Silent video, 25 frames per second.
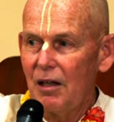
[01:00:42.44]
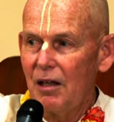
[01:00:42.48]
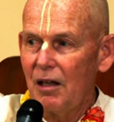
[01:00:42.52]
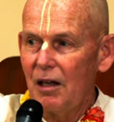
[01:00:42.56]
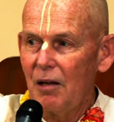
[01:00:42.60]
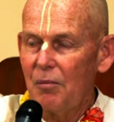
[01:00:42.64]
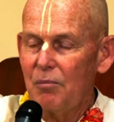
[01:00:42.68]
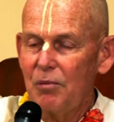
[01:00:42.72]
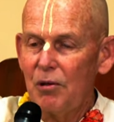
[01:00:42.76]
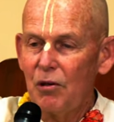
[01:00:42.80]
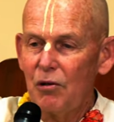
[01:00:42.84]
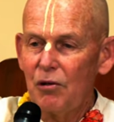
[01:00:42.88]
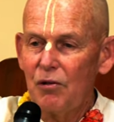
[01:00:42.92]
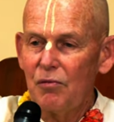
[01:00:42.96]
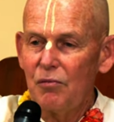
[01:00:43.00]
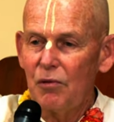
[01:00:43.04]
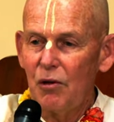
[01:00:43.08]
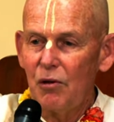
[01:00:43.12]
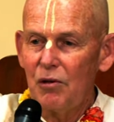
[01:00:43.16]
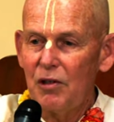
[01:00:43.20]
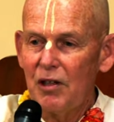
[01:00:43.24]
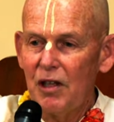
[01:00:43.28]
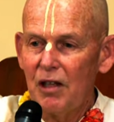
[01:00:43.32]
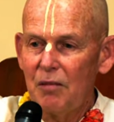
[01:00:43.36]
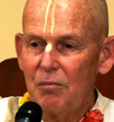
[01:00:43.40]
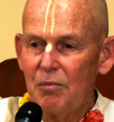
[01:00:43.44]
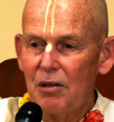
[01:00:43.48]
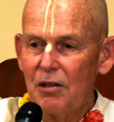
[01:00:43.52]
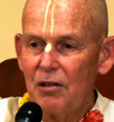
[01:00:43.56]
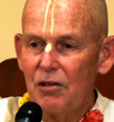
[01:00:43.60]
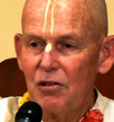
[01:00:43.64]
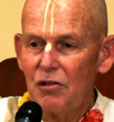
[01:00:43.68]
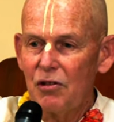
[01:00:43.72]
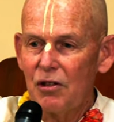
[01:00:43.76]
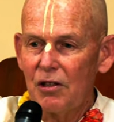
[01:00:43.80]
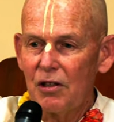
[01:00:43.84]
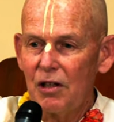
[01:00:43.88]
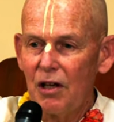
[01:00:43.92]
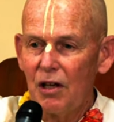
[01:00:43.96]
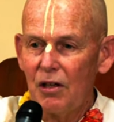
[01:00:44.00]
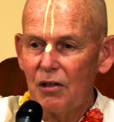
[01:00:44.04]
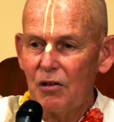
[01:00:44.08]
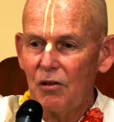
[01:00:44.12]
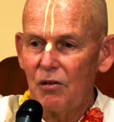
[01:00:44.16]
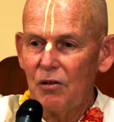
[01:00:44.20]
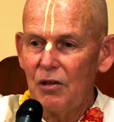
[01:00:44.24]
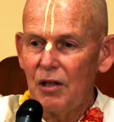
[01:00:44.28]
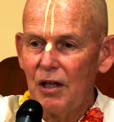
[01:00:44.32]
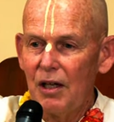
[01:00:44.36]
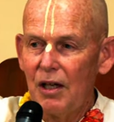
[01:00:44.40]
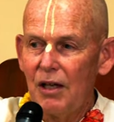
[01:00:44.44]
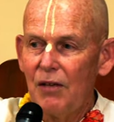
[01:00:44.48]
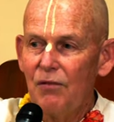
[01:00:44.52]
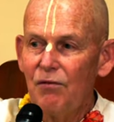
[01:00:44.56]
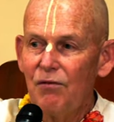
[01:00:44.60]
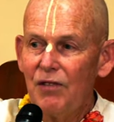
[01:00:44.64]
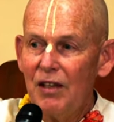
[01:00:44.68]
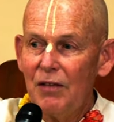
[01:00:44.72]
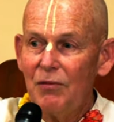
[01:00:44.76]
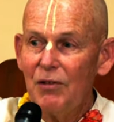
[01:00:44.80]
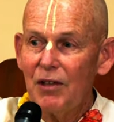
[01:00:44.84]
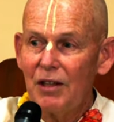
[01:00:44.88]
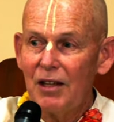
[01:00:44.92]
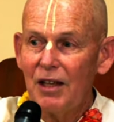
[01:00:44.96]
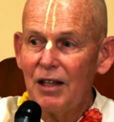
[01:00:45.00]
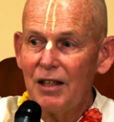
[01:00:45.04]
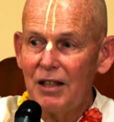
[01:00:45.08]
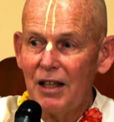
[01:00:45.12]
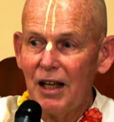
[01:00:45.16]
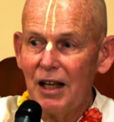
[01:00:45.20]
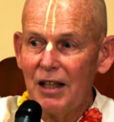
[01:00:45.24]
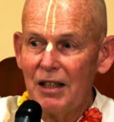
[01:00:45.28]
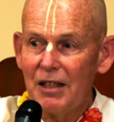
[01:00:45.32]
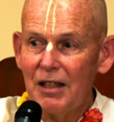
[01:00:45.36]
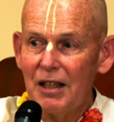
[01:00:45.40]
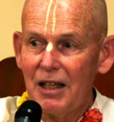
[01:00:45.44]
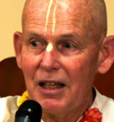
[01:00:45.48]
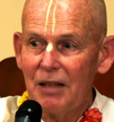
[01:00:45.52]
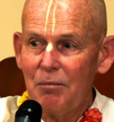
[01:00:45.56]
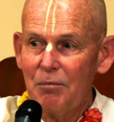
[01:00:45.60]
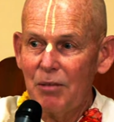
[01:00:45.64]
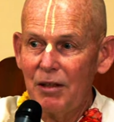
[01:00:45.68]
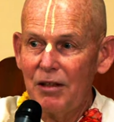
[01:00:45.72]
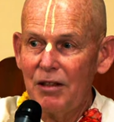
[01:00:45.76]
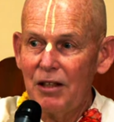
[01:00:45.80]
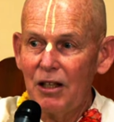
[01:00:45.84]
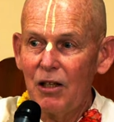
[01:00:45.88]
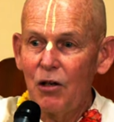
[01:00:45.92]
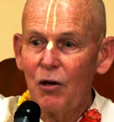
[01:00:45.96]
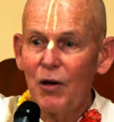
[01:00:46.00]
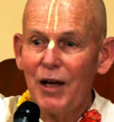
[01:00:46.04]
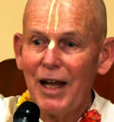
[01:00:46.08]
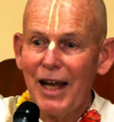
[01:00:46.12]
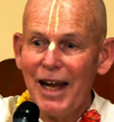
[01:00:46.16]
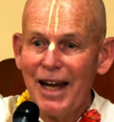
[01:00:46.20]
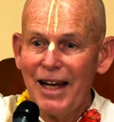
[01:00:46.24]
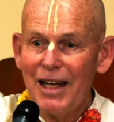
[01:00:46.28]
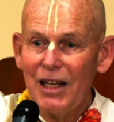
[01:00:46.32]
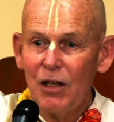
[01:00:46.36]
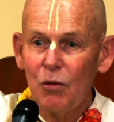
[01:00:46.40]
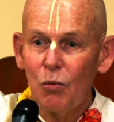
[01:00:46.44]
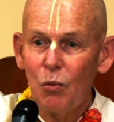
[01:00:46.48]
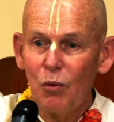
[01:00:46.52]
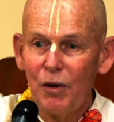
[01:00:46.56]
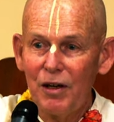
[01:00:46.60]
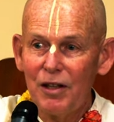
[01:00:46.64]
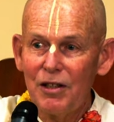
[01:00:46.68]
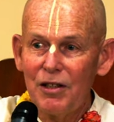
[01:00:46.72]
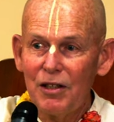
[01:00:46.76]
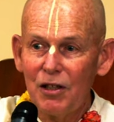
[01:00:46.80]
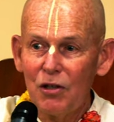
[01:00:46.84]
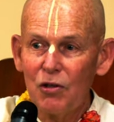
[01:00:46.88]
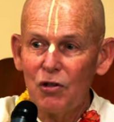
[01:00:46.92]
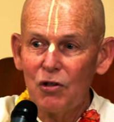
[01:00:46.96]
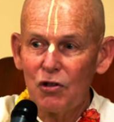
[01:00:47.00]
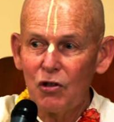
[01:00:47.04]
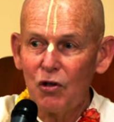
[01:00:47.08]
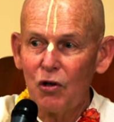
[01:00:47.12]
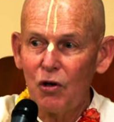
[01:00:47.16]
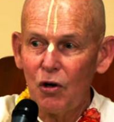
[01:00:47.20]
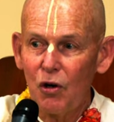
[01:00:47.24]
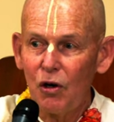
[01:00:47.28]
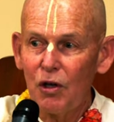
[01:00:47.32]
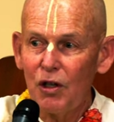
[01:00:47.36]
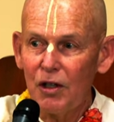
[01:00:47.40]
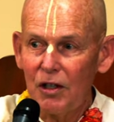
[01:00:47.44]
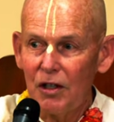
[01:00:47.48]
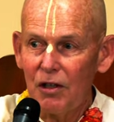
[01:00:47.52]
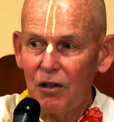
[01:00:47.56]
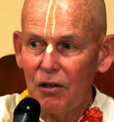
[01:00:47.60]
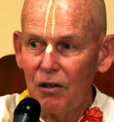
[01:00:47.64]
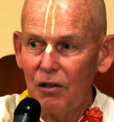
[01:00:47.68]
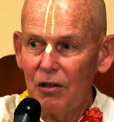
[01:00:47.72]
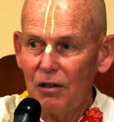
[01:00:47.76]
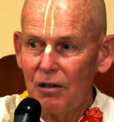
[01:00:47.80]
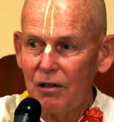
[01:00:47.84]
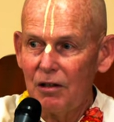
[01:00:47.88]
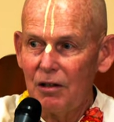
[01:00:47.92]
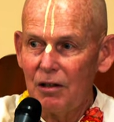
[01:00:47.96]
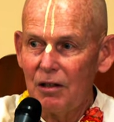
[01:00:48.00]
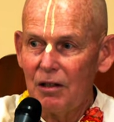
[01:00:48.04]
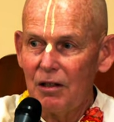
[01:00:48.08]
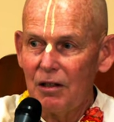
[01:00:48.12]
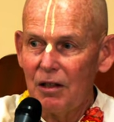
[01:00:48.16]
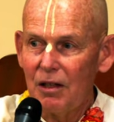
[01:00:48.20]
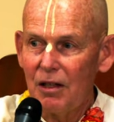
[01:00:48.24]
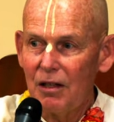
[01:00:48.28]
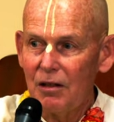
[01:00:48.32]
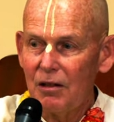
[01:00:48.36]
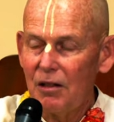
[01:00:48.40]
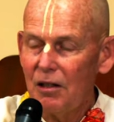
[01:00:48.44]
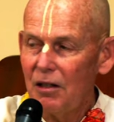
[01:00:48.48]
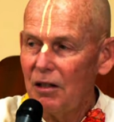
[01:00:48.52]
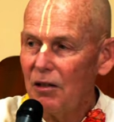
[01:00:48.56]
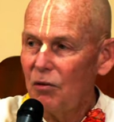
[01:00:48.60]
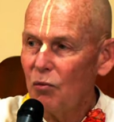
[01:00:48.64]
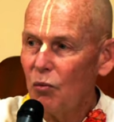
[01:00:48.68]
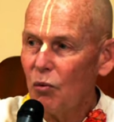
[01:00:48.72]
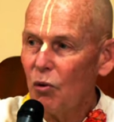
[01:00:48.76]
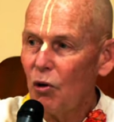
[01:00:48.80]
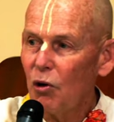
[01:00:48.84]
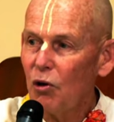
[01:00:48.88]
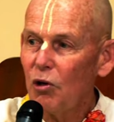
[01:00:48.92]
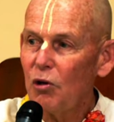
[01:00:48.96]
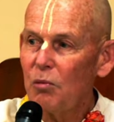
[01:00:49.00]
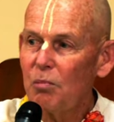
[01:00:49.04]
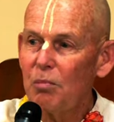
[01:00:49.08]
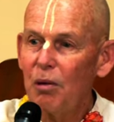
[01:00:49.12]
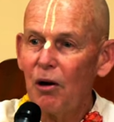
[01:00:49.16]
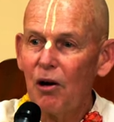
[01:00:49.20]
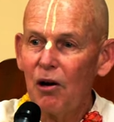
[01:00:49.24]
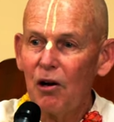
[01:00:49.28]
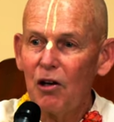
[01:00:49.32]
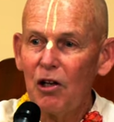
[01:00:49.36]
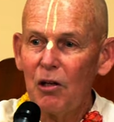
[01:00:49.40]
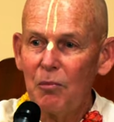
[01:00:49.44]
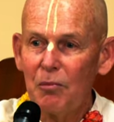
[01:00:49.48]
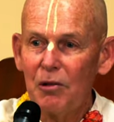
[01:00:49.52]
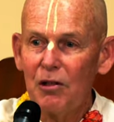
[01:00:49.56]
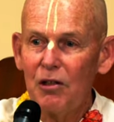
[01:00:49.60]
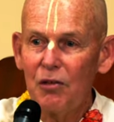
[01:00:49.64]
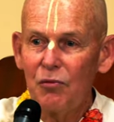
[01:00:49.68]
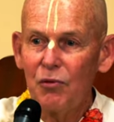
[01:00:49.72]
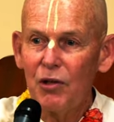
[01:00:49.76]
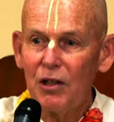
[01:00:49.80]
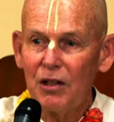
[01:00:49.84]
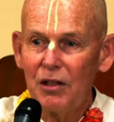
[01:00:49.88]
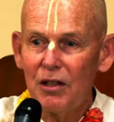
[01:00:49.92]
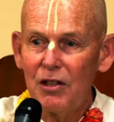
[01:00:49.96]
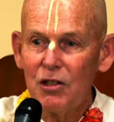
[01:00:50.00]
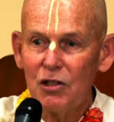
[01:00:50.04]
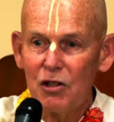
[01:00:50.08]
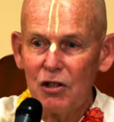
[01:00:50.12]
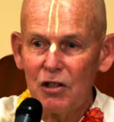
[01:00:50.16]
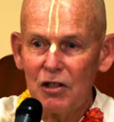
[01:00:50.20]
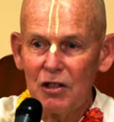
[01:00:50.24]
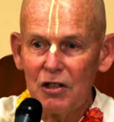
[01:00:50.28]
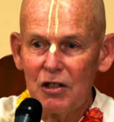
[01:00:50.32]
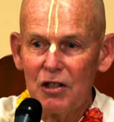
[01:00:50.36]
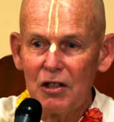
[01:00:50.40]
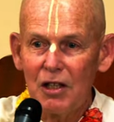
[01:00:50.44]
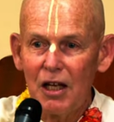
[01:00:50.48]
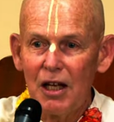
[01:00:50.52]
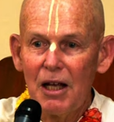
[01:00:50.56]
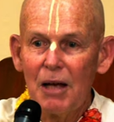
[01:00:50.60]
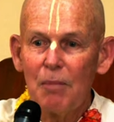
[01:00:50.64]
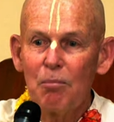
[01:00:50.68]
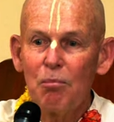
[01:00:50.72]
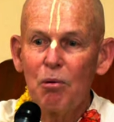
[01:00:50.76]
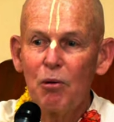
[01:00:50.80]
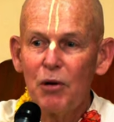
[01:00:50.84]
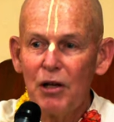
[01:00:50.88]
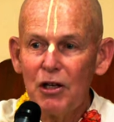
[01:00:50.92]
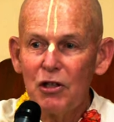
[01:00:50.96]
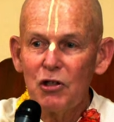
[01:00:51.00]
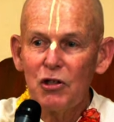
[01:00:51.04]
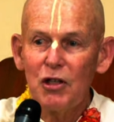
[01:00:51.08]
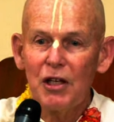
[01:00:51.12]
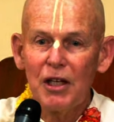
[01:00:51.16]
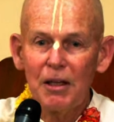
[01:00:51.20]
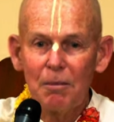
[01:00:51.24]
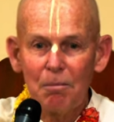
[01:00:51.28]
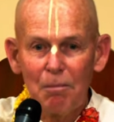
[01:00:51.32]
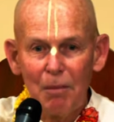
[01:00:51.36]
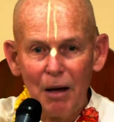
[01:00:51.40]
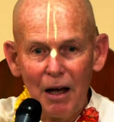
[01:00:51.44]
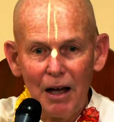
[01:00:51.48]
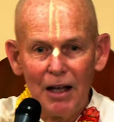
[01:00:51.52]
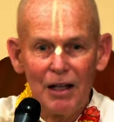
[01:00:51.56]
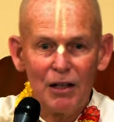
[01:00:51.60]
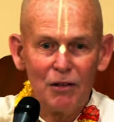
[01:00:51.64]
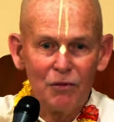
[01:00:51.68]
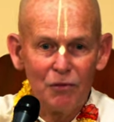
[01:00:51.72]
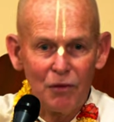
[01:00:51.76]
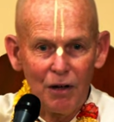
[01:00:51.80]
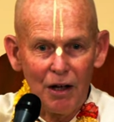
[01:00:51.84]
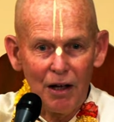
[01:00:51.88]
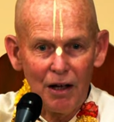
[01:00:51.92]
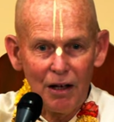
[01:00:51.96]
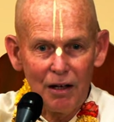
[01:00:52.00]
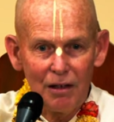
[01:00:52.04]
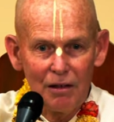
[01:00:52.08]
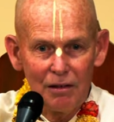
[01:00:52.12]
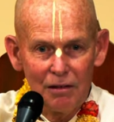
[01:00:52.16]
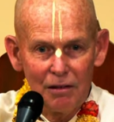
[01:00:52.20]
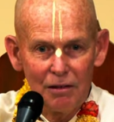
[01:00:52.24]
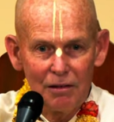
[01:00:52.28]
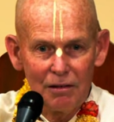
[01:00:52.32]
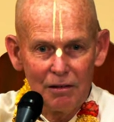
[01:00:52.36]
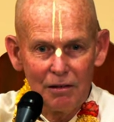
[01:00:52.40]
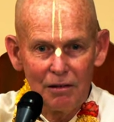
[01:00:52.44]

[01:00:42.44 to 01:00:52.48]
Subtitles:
a pure devotee had been in Chicago. Vivekananda had been there 81 years earlier at the World Parliament of Religions preaching Mayavad.